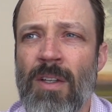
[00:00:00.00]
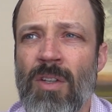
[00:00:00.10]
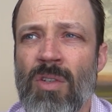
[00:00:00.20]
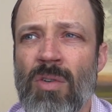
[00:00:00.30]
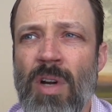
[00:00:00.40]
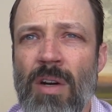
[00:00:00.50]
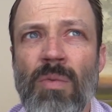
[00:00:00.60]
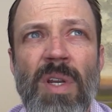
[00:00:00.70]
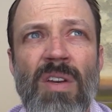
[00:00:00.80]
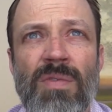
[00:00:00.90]
So try to
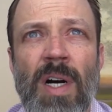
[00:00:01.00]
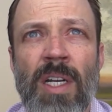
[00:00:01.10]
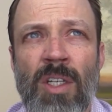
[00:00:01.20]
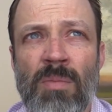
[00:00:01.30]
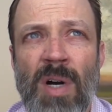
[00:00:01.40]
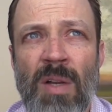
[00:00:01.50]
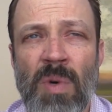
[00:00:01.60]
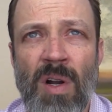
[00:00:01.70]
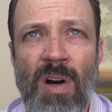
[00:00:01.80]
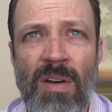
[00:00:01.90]
redefine in your mind
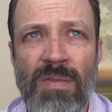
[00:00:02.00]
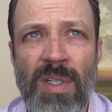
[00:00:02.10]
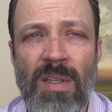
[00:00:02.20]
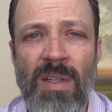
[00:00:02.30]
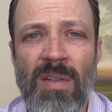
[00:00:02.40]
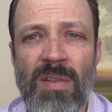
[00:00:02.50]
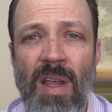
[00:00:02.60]
what conflict is,